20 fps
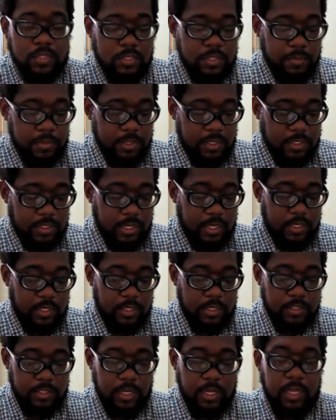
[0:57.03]
some of these
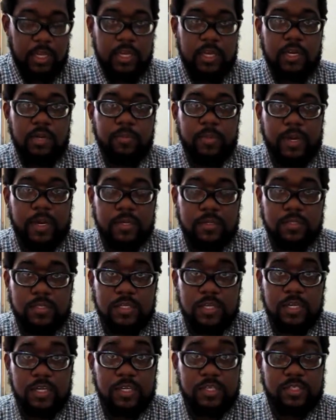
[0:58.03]
ideas I had
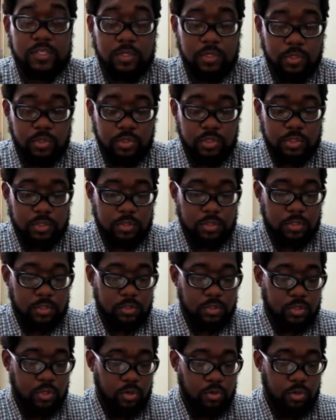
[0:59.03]
about solutions
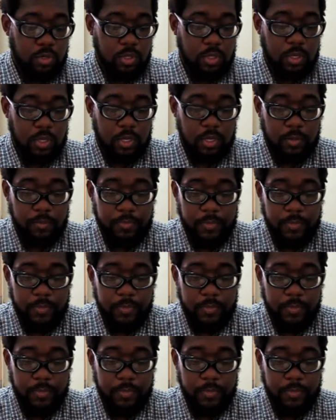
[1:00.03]
concerning